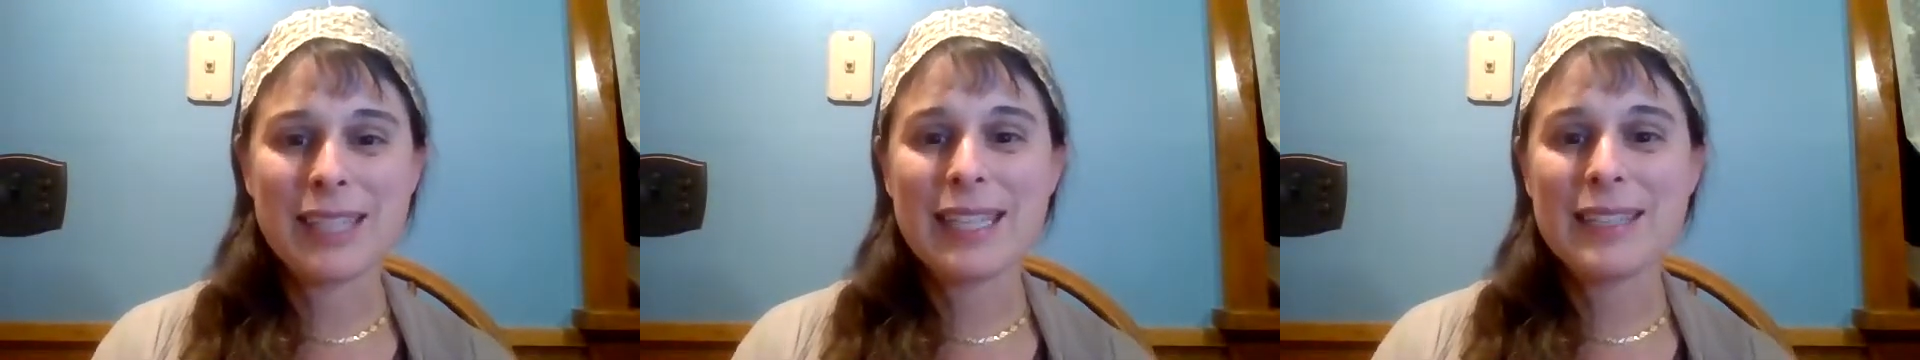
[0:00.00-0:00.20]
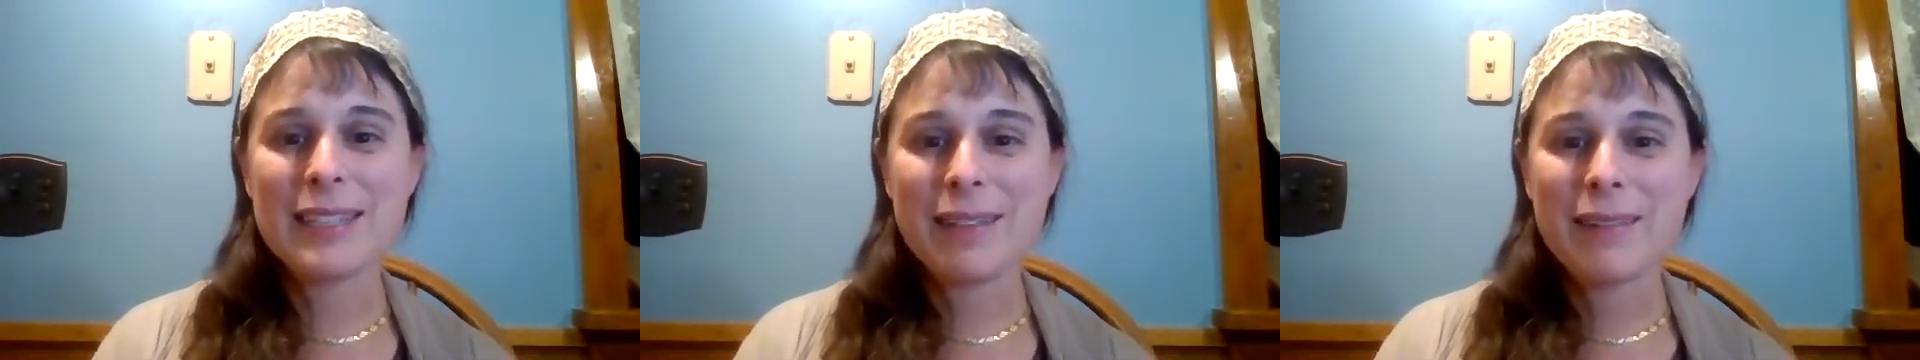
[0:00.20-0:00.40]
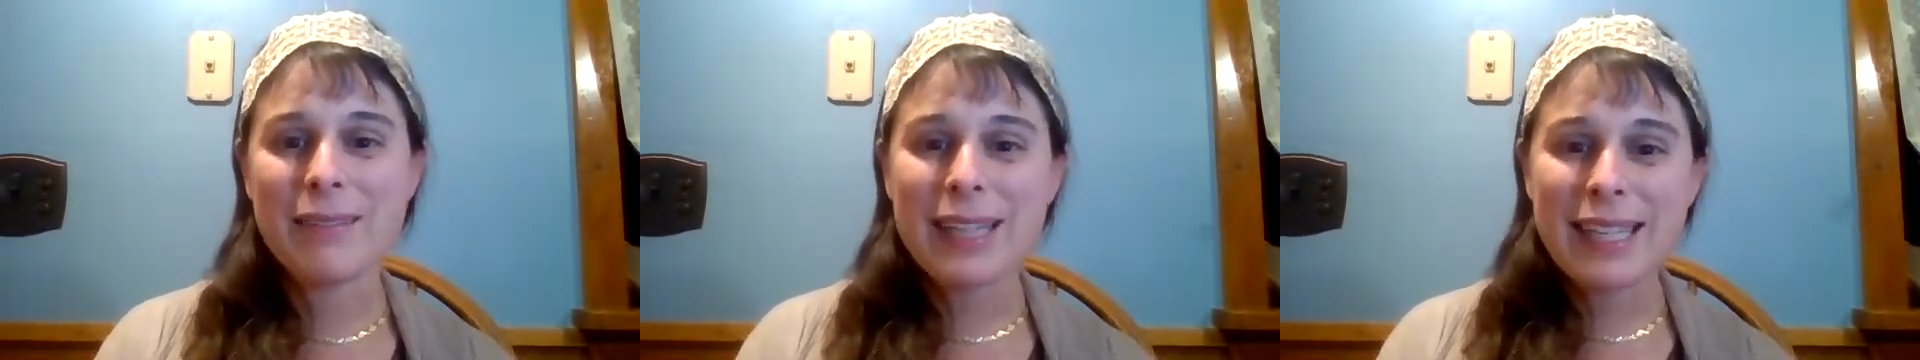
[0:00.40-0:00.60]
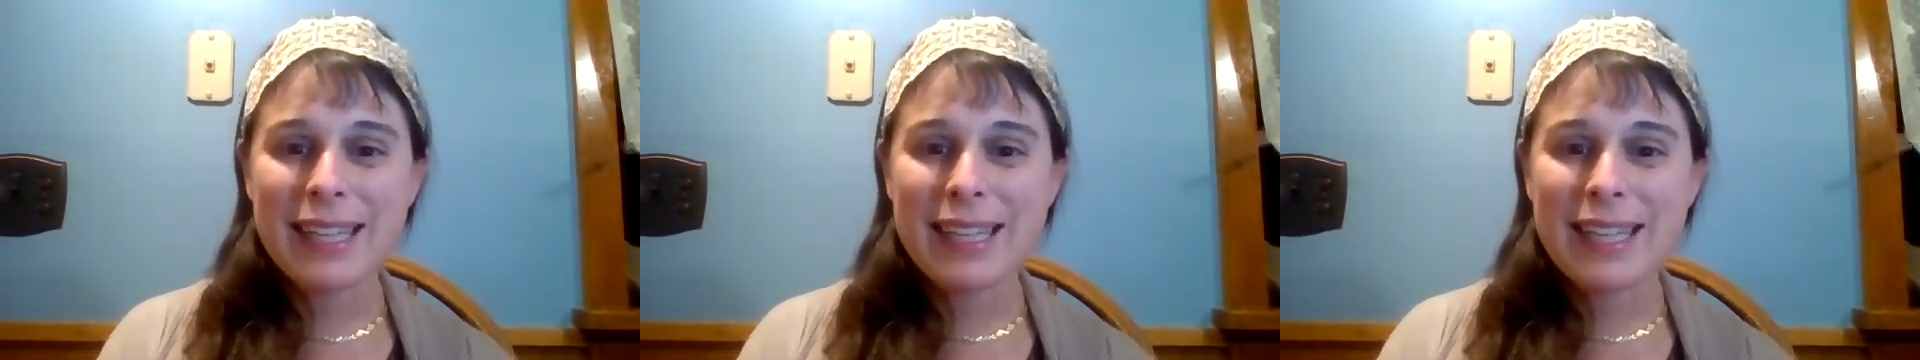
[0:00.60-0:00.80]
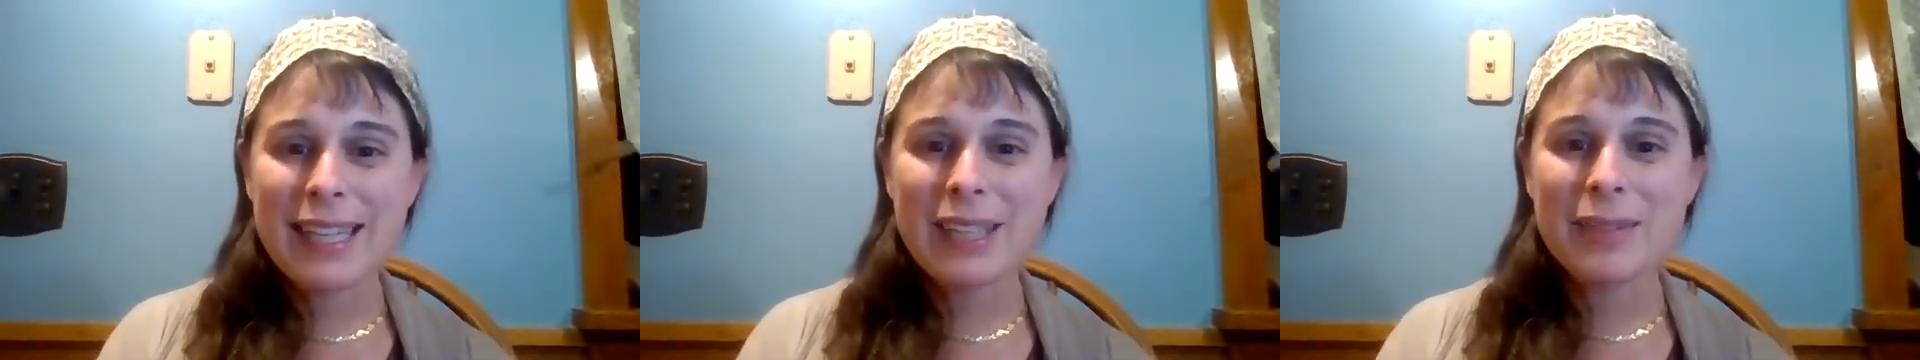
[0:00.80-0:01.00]
And so I want to
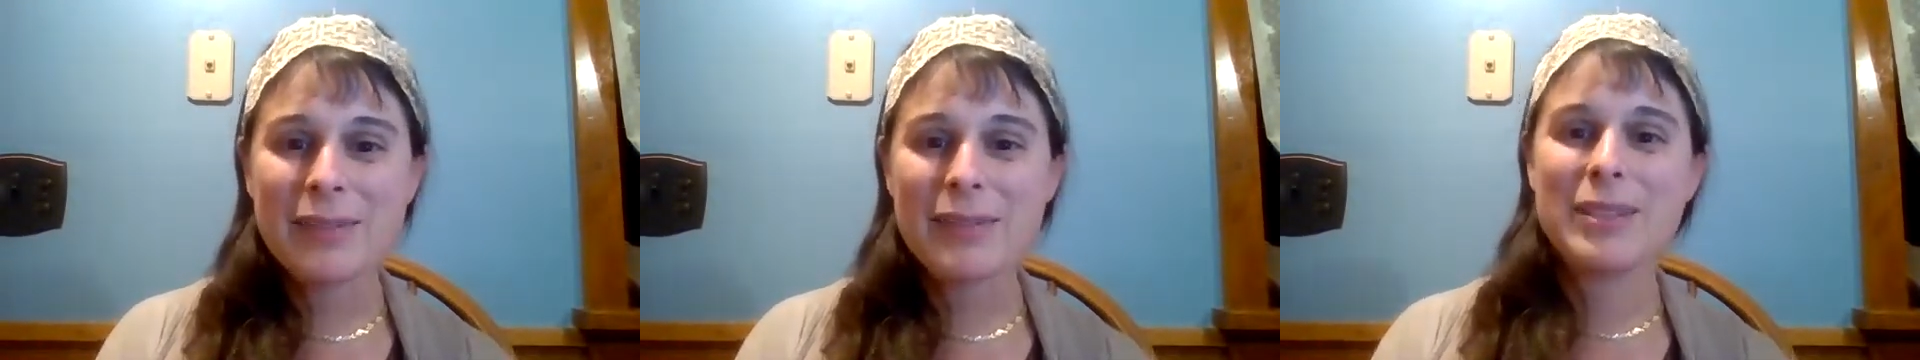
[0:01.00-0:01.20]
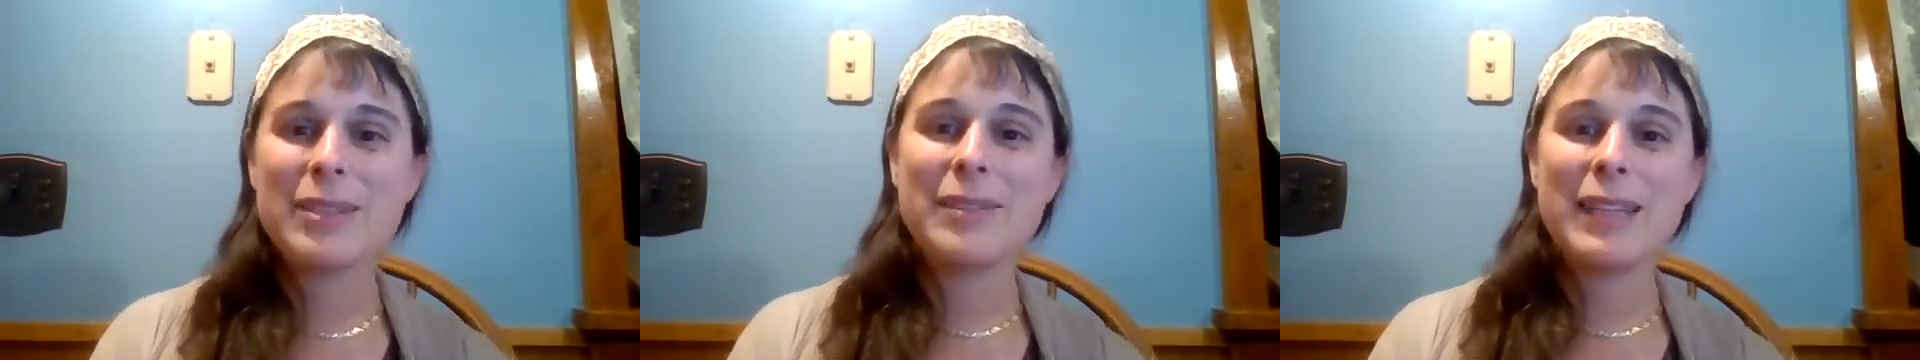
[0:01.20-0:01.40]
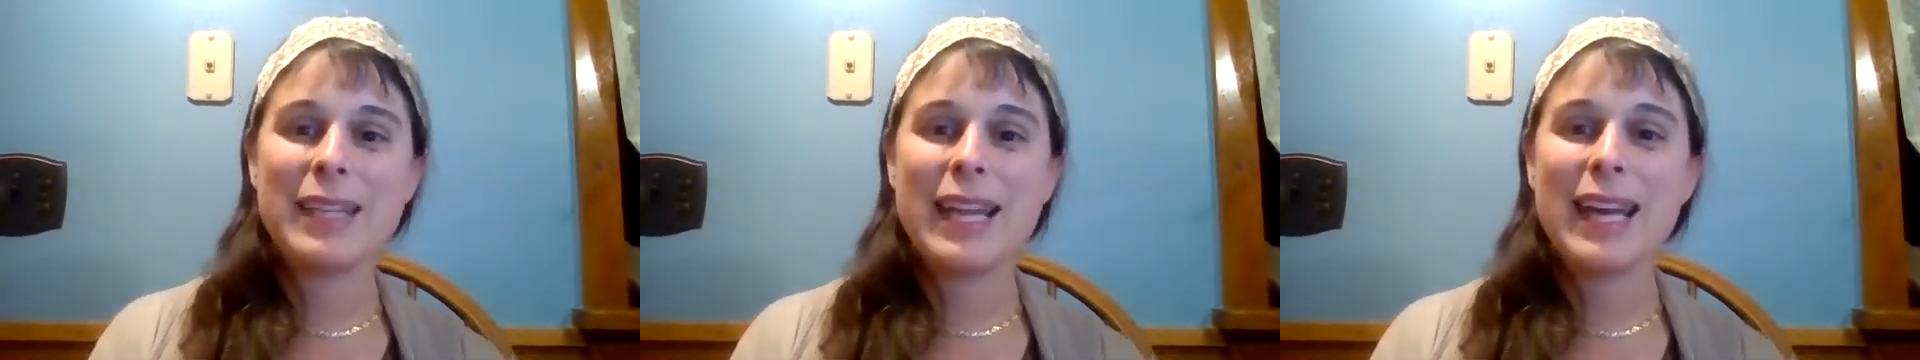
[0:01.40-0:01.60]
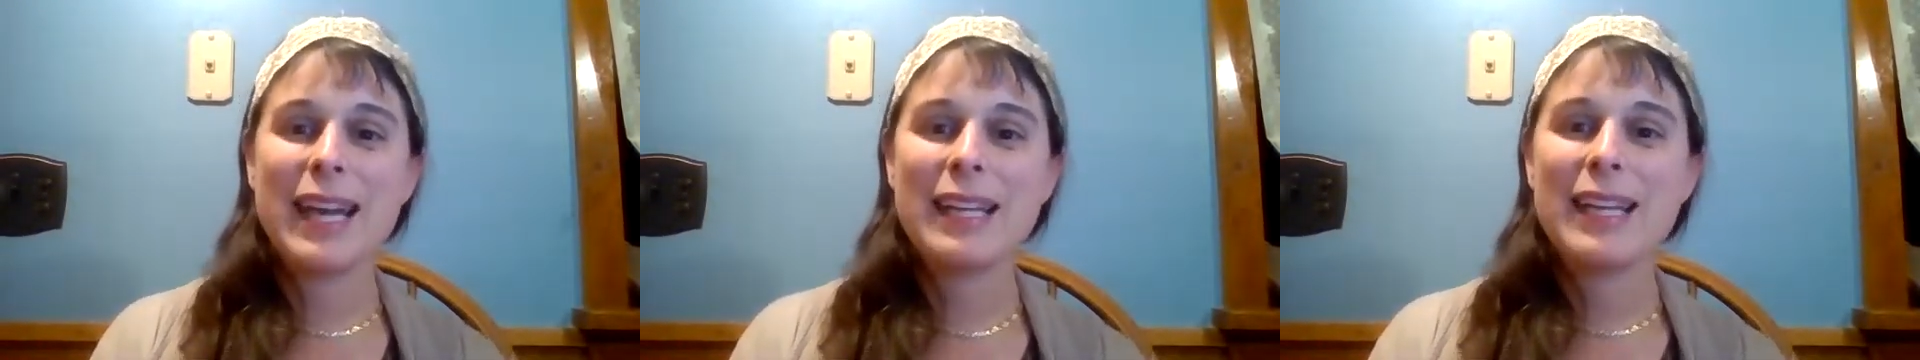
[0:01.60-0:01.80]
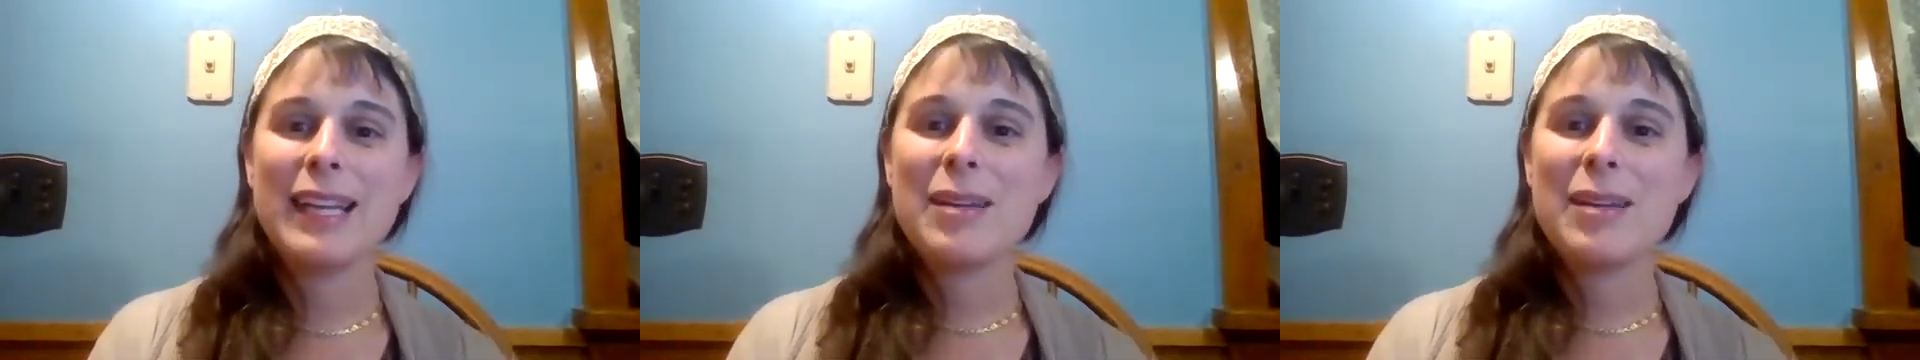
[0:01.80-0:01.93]
thank you for doing that